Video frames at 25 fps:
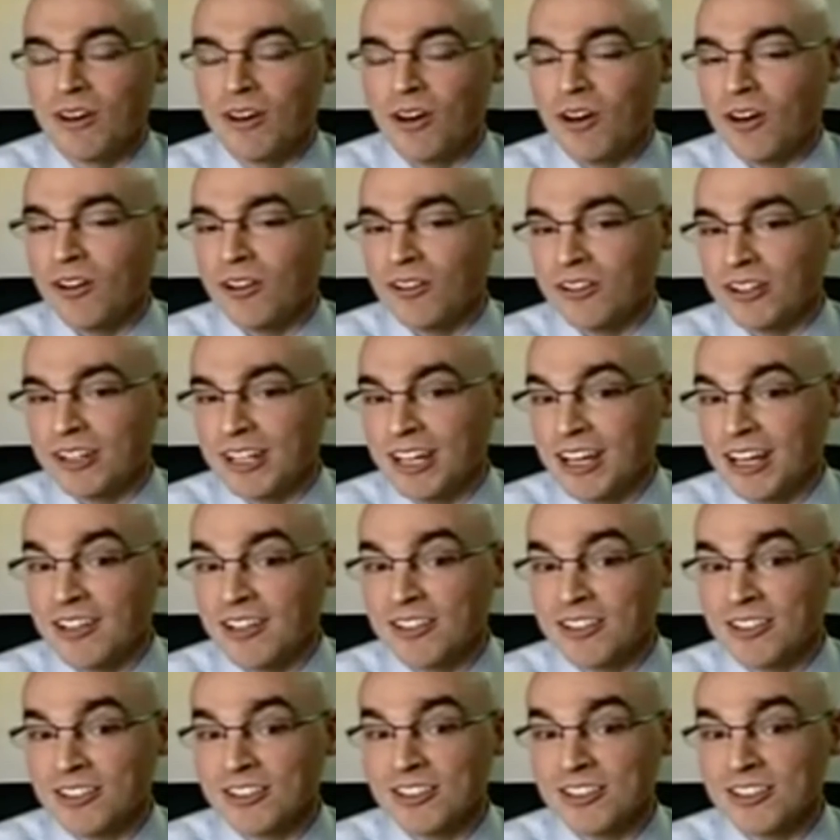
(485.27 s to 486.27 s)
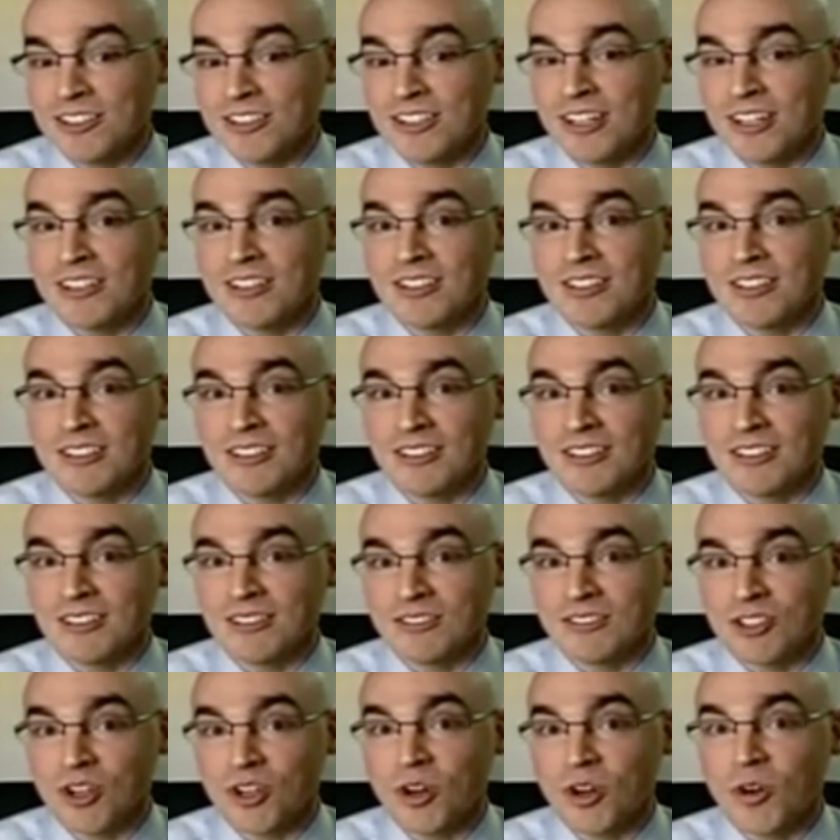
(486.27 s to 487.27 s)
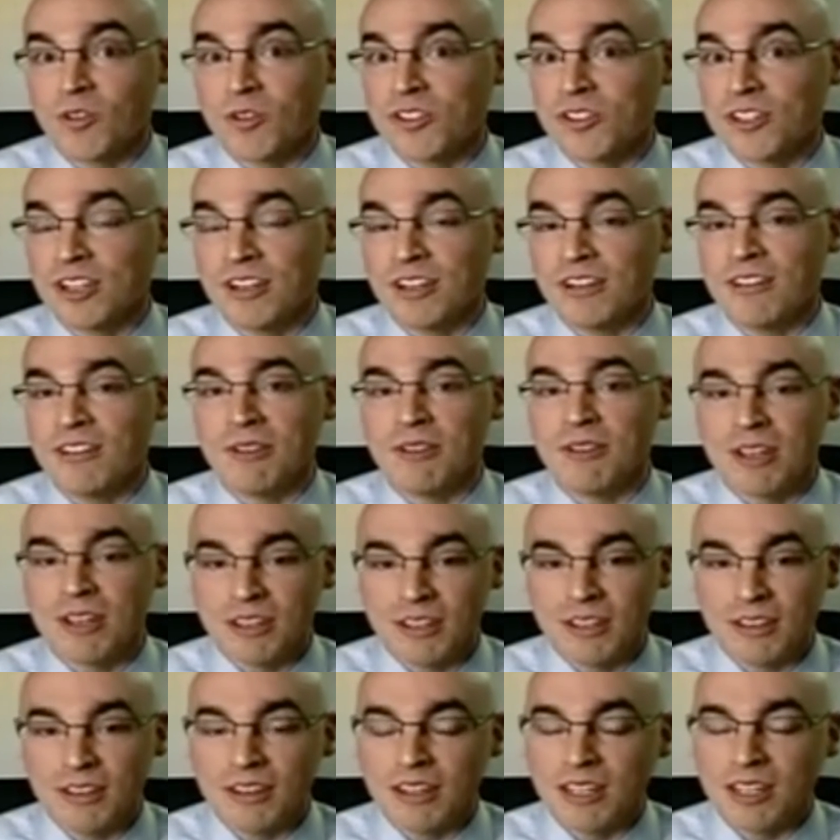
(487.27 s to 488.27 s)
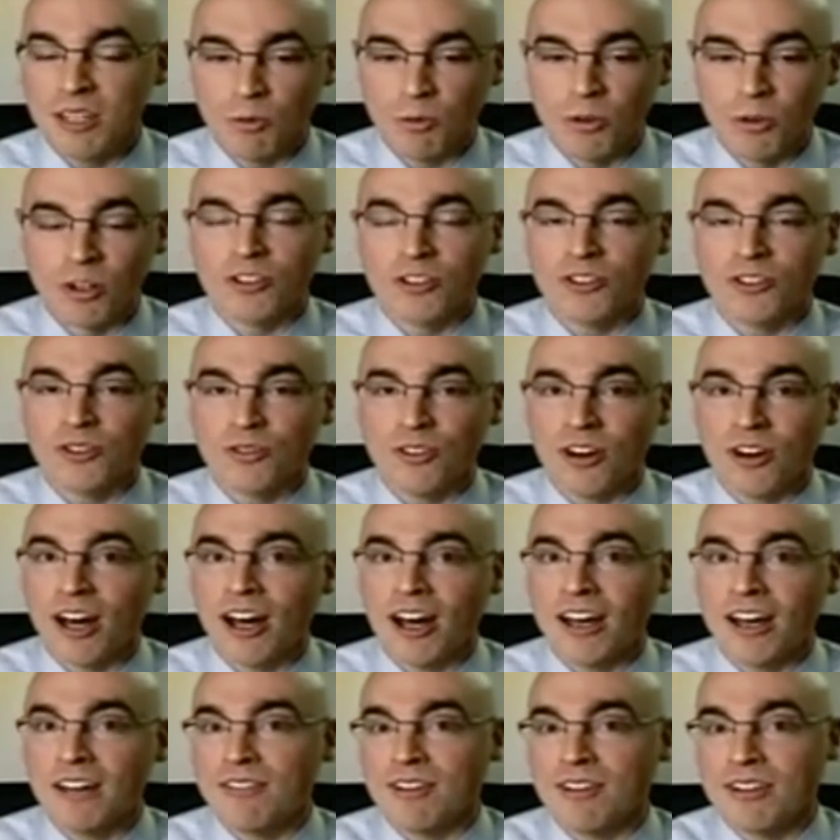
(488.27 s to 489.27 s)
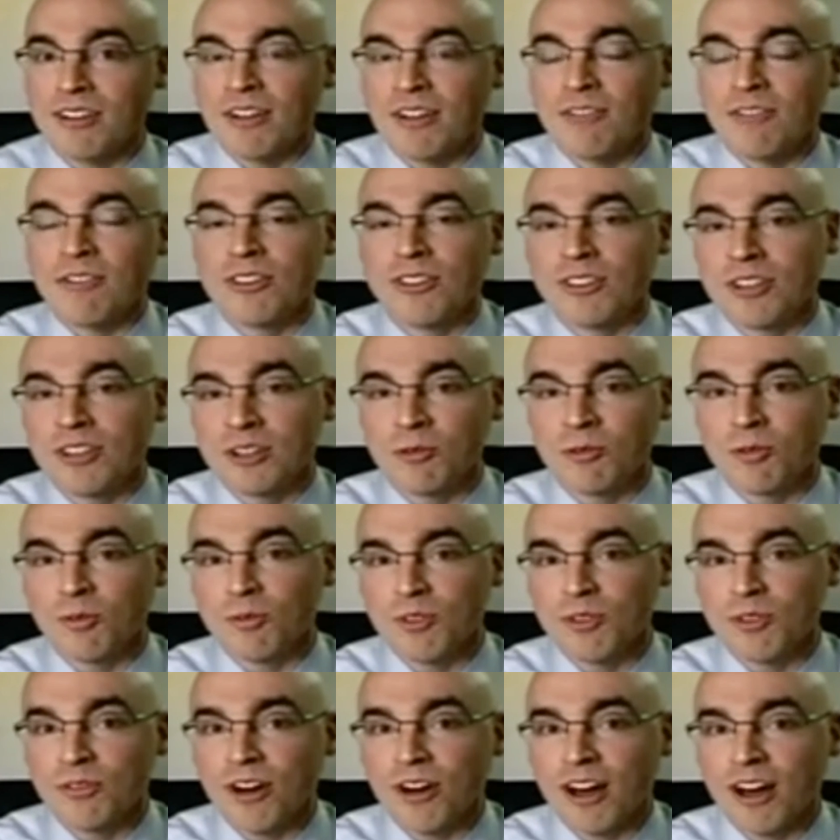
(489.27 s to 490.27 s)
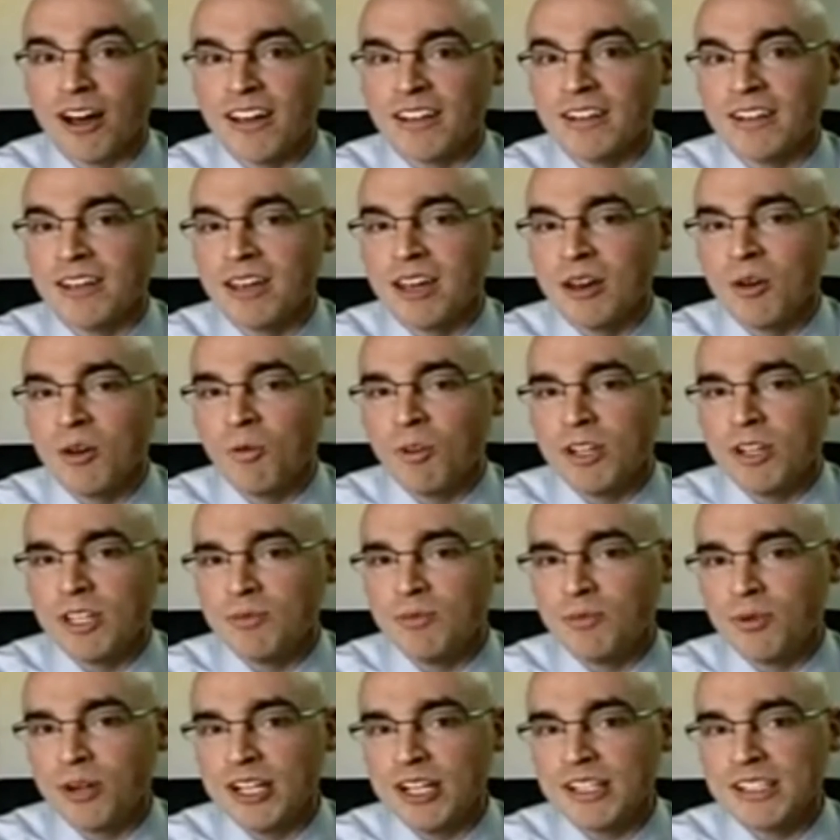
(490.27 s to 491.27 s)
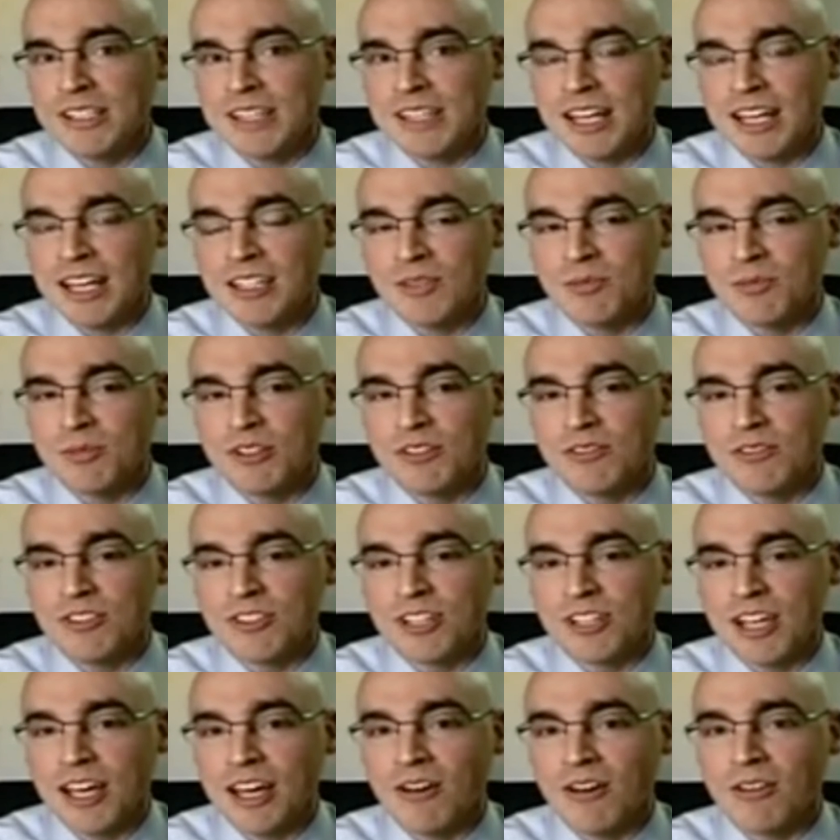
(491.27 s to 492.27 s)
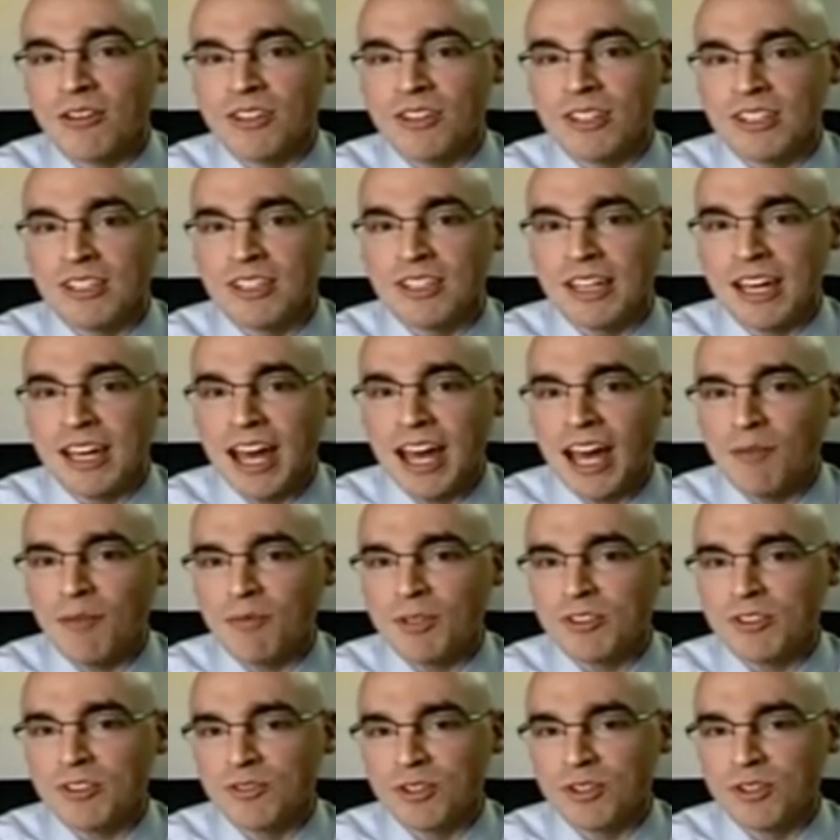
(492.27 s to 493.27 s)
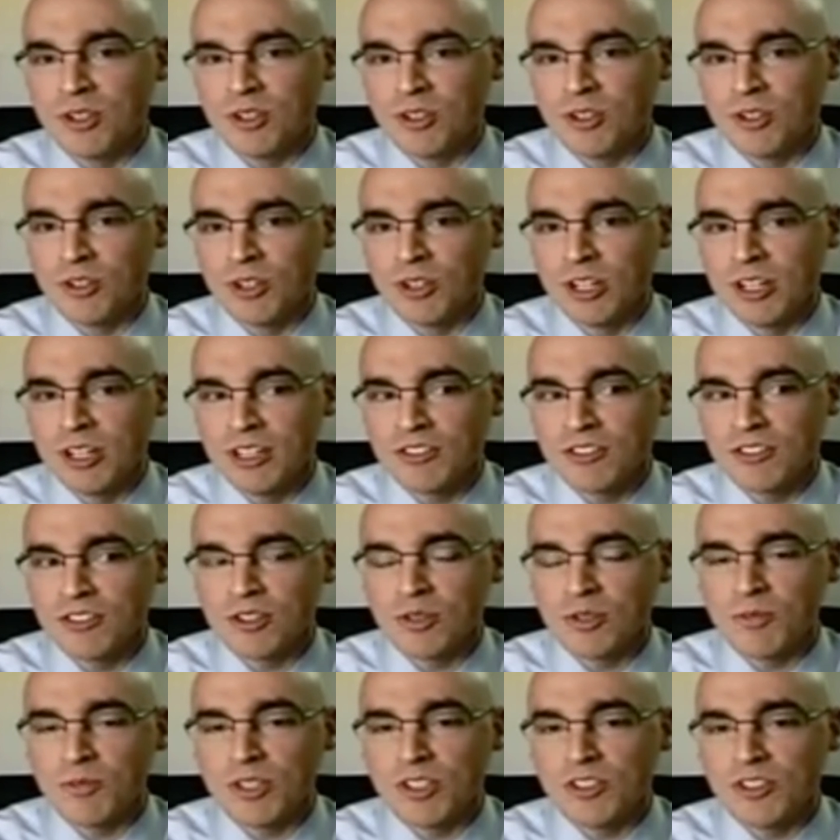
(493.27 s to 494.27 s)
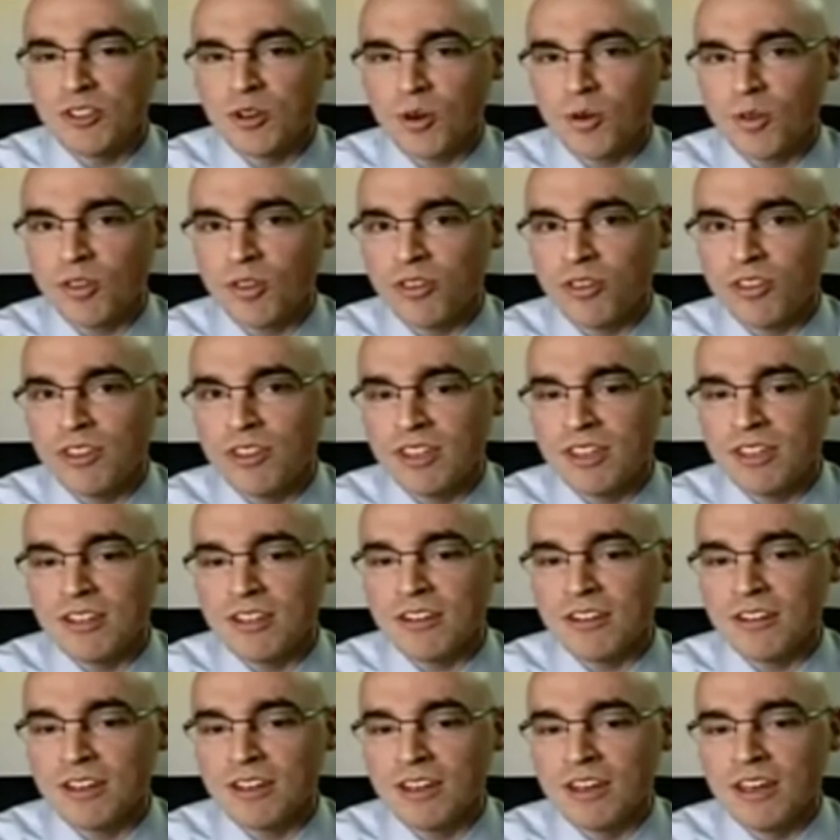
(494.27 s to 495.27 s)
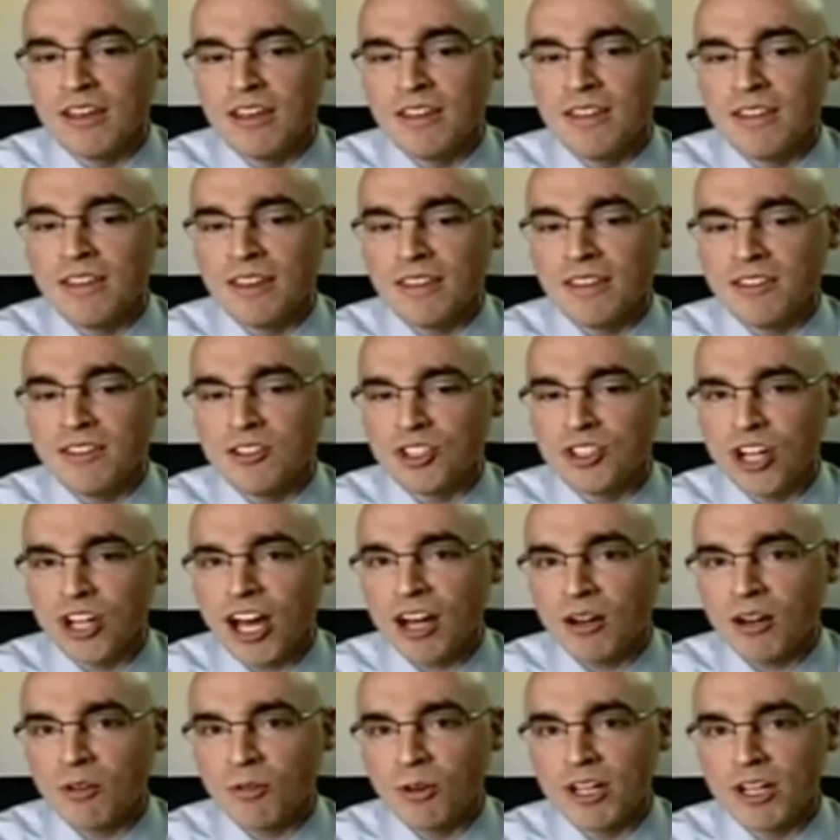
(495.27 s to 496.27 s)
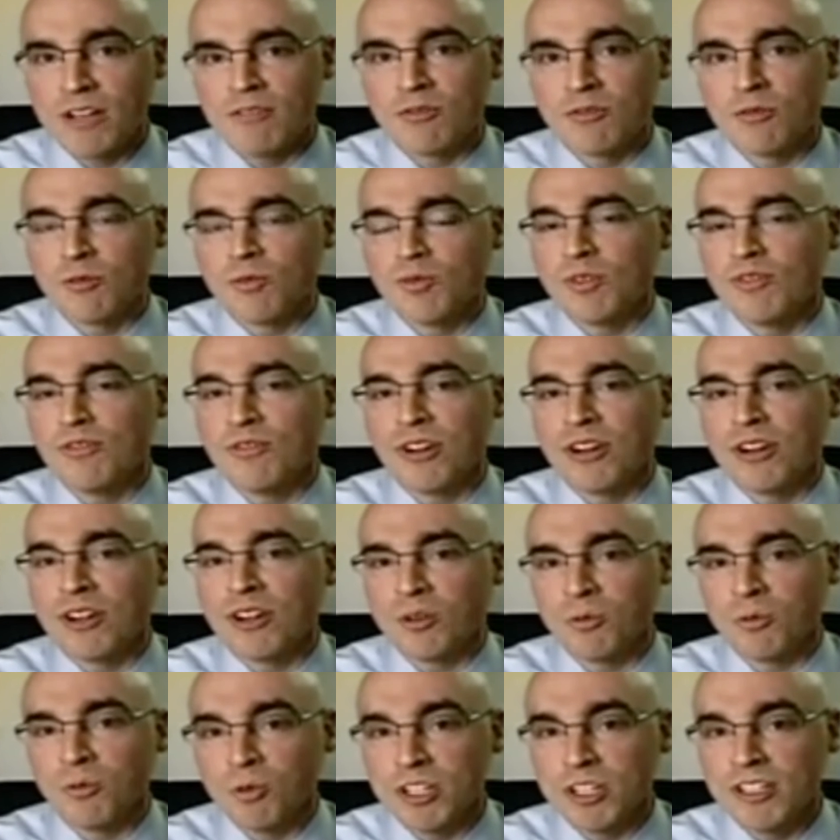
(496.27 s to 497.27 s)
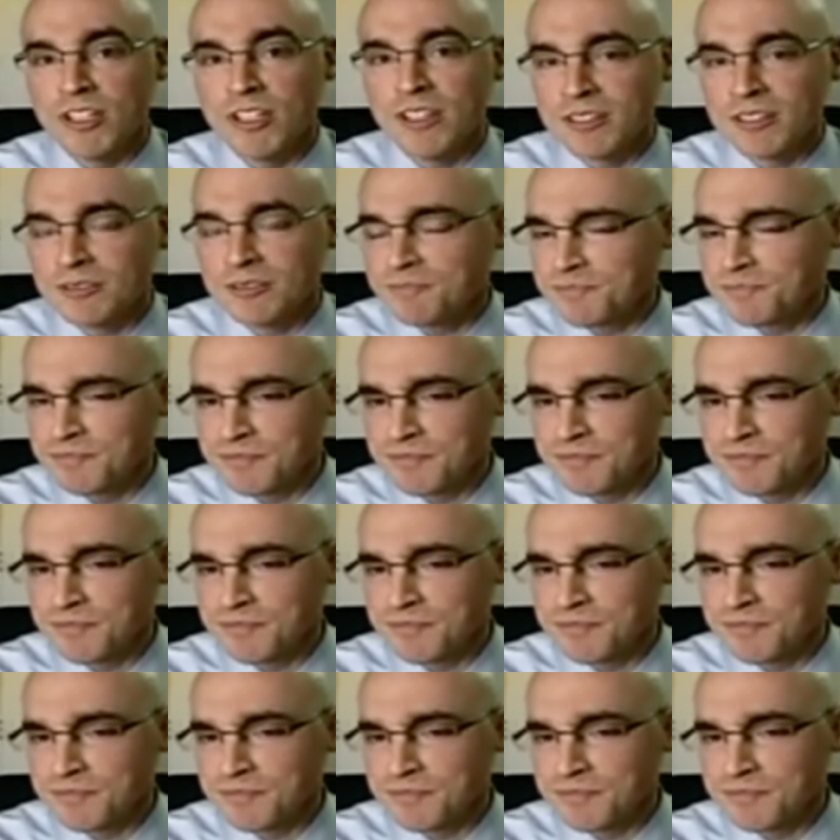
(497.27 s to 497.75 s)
All our analysis and testing shows that he will survive and everything will be fine. When he breaks that speed of sound, the atmosphere is going to be so thin that the shock waves will be very weak.